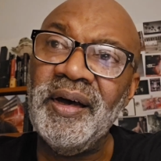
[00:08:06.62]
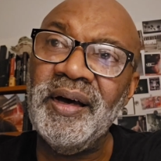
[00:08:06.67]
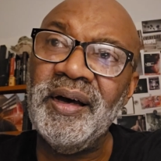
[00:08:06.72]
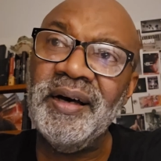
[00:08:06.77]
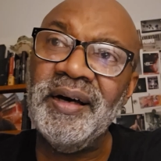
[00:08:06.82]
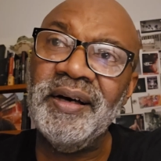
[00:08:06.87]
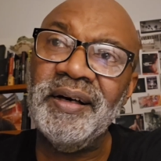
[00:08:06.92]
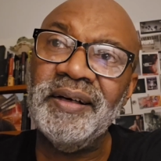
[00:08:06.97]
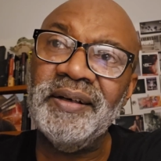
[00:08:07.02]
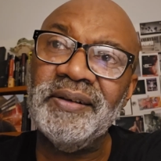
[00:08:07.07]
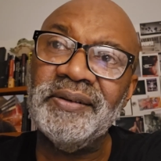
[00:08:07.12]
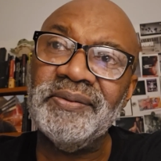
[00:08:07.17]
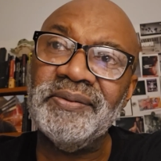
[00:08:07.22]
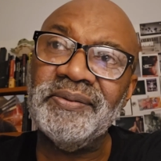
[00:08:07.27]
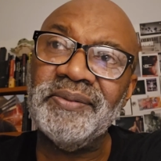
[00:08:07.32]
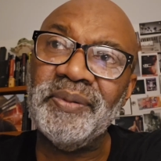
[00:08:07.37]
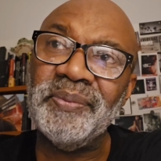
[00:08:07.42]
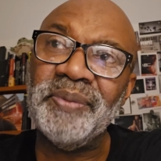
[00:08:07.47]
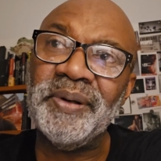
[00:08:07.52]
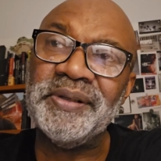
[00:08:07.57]
A
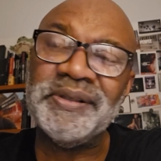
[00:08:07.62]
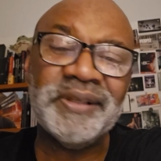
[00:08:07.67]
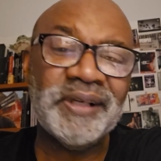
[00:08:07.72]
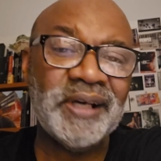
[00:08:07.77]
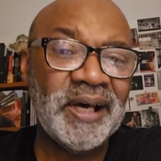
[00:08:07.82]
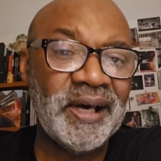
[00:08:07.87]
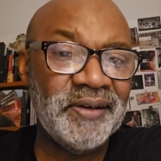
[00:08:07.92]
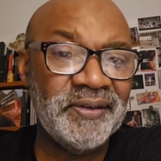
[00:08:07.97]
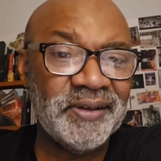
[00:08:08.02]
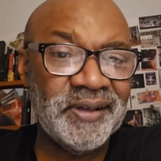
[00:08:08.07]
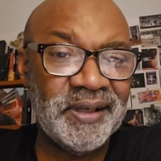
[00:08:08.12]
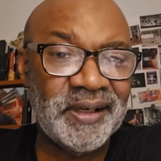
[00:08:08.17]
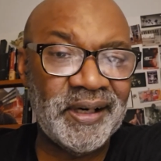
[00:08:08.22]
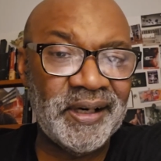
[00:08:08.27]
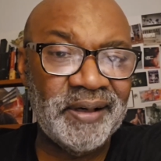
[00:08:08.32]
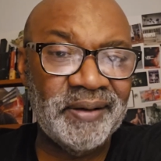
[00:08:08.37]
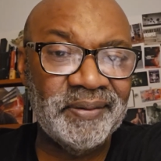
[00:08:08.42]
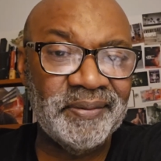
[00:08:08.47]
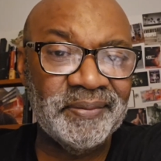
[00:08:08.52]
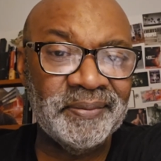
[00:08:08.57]
bunch of guys get
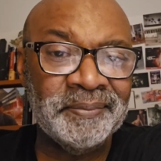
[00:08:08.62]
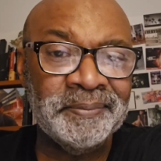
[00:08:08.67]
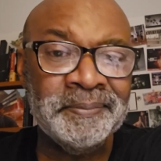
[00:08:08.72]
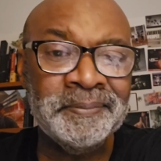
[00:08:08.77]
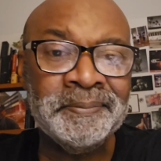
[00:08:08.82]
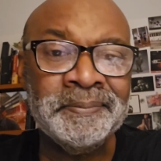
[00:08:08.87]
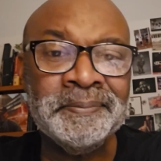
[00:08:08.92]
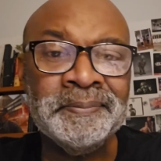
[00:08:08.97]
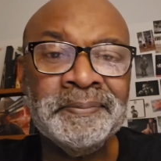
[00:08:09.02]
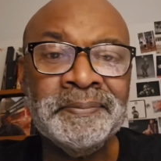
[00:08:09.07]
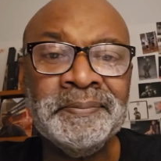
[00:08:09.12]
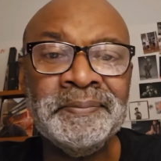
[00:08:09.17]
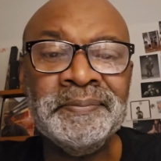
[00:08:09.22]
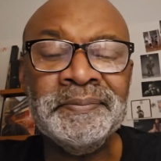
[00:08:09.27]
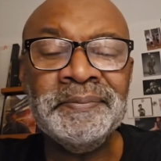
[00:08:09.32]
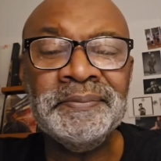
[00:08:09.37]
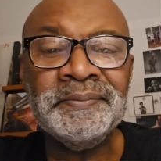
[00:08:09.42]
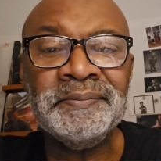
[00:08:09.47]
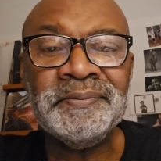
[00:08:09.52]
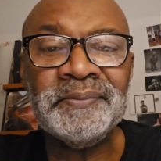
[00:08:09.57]
out.
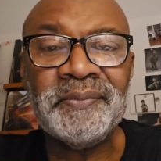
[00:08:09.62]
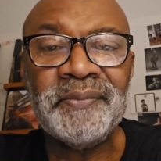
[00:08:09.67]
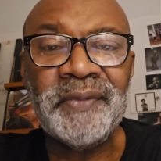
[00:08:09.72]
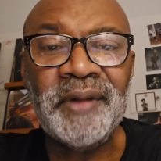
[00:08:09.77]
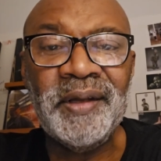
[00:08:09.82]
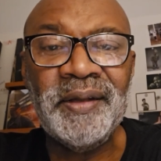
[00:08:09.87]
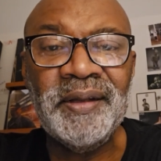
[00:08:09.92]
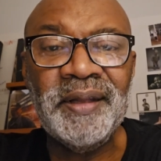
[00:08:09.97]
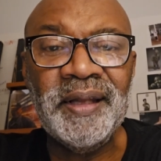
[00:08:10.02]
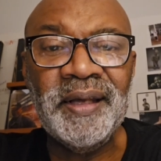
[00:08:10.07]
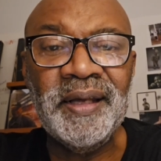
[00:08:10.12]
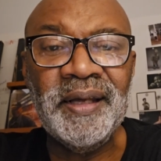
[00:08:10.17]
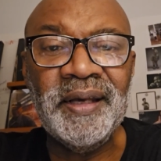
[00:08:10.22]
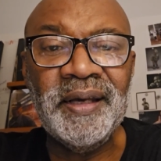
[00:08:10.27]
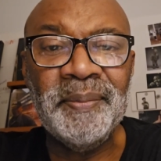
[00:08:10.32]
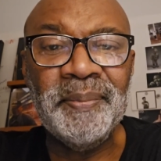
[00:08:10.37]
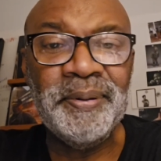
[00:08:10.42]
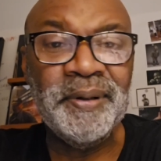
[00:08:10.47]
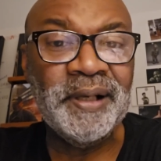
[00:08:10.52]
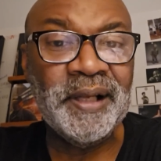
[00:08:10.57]

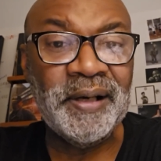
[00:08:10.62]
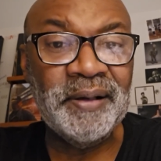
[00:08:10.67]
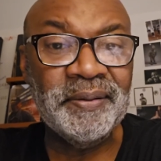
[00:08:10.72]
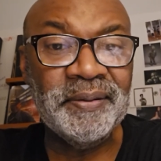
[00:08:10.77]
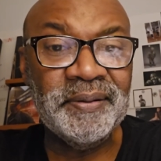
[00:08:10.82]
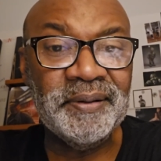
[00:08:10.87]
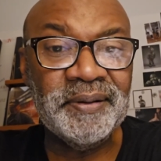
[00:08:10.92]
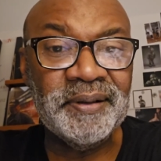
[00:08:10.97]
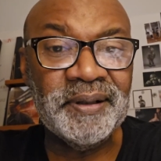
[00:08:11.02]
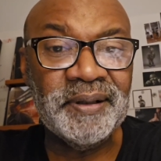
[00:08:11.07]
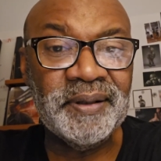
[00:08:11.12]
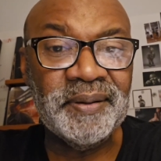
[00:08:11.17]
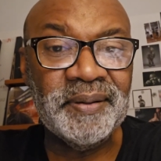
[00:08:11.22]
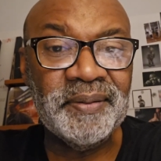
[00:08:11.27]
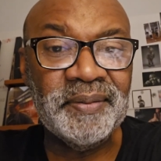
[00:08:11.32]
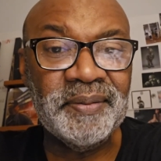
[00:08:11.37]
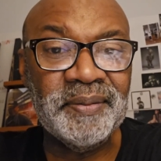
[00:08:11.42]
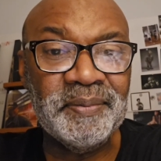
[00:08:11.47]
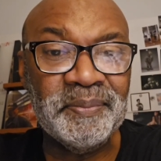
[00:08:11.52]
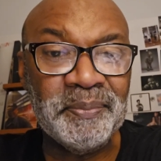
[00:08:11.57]
They pull out
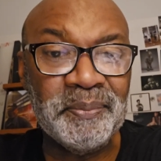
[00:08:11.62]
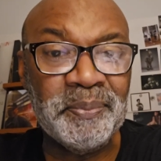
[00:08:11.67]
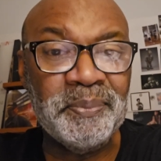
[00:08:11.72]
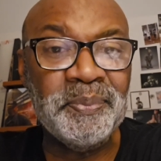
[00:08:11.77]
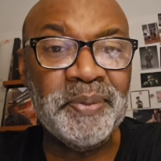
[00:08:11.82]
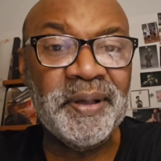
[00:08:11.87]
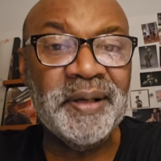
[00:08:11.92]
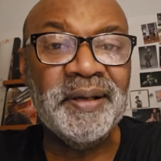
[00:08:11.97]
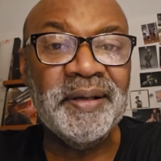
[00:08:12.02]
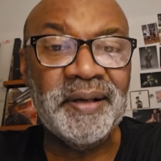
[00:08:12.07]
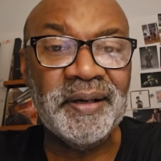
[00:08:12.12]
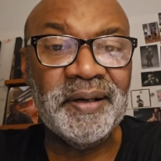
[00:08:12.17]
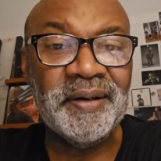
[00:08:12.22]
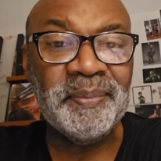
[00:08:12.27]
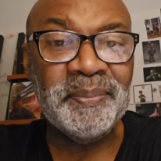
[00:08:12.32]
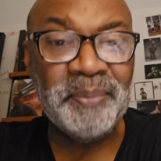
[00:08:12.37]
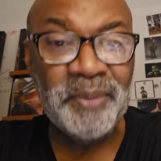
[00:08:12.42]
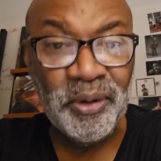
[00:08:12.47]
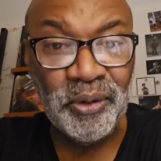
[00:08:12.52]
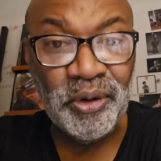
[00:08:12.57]
big
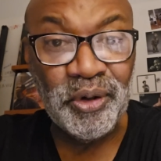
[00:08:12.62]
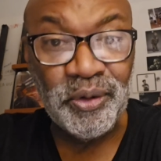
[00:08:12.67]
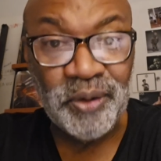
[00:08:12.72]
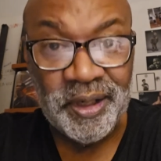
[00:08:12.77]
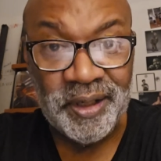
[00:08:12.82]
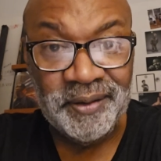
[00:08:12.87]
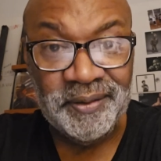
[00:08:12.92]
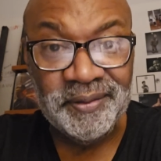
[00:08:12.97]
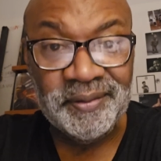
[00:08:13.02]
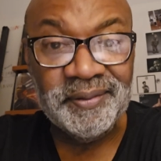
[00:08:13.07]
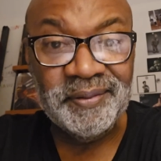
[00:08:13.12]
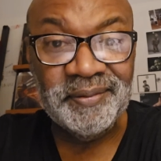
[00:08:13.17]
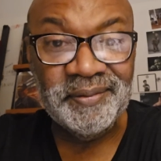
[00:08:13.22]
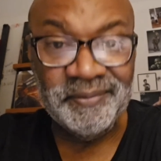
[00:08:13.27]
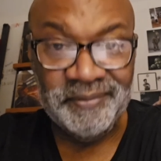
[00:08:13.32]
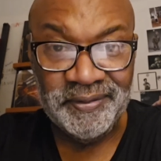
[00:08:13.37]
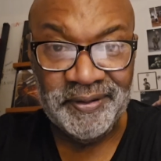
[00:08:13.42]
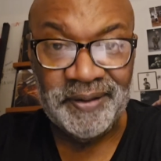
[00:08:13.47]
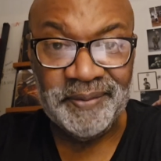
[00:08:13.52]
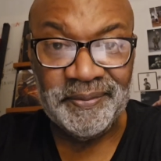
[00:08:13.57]
milk crates
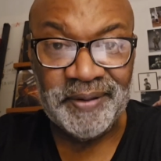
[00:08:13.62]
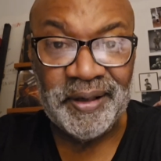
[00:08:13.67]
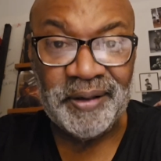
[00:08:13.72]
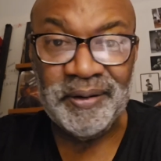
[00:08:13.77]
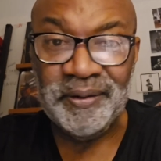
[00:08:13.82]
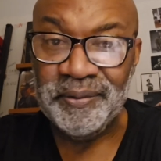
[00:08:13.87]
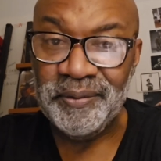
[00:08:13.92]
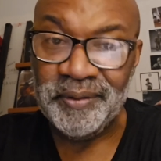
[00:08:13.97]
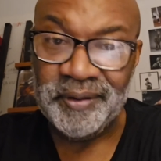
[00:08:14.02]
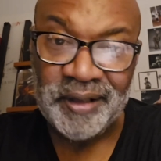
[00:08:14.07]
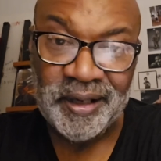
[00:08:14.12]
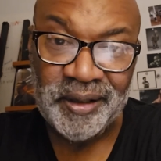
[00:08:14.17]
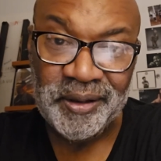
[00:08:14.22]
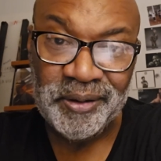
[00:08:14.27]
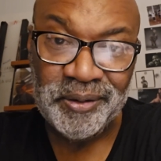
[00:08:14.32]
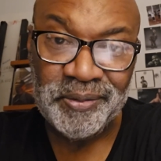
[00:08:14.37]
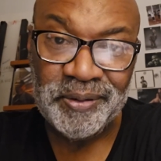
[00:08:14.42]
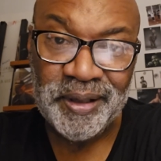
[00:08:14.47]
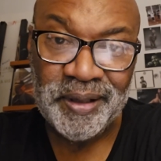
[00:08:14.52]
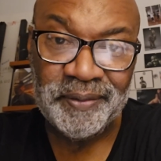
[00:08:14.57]
full of records, which is how
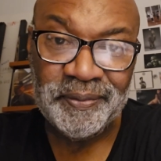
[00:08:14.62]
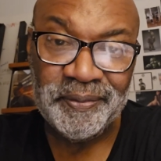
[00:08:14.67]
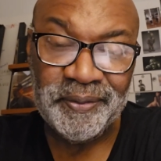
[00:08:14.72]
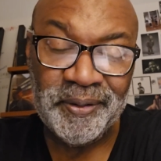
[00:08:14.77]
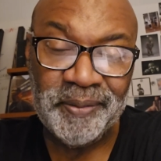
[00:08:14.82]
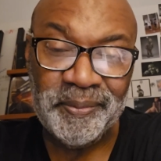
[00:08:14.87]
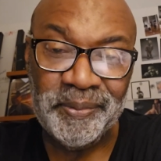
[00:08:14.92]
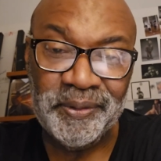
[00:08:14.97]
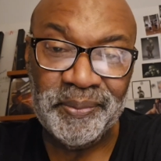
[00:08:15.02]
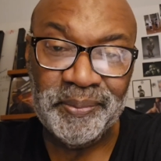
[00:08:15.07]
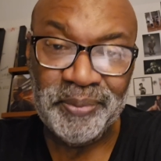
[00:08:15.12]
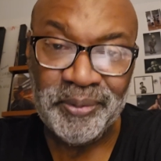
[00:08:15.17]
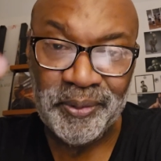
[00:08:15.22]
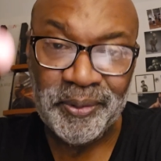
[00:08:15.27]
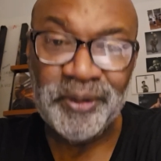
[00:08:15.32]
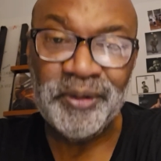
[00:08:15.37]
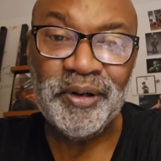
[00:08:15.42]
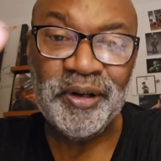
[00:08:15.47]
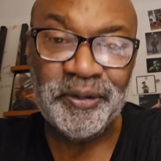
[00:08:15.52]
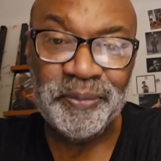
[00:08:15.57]
you transport
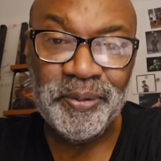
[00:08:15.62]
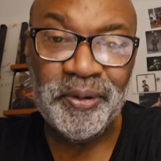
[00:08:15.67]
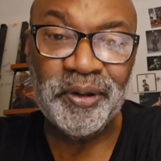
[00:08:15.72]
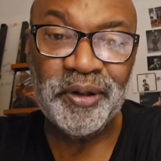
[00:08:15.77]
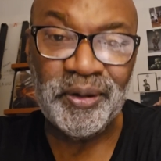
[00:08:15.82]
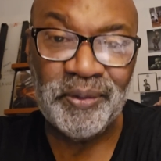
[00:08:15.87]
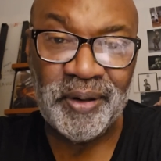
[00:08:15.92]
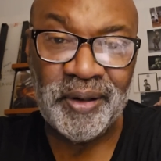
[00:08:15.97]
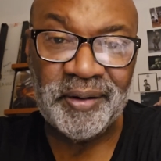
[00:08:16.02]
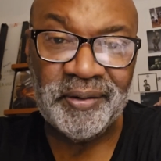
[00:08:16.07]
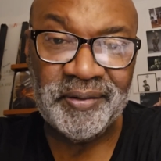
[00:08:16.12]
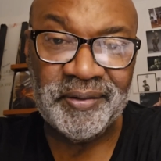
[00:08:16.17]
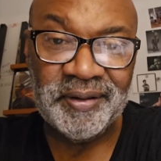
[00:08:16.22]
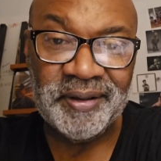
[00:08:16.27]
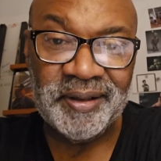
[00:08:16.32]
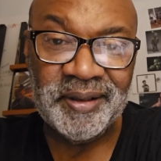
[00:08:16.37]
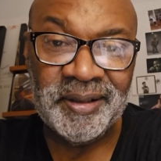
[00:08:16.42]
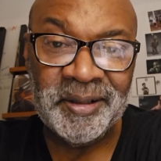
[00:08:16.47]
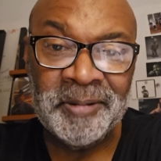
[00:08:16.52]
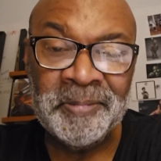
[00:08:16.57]
your records
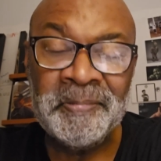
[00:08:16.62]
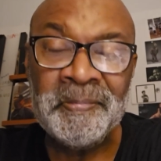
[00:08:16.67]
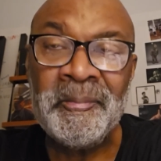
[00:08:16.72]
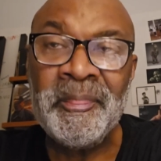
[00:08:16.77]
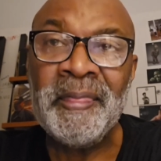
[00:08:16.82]
then.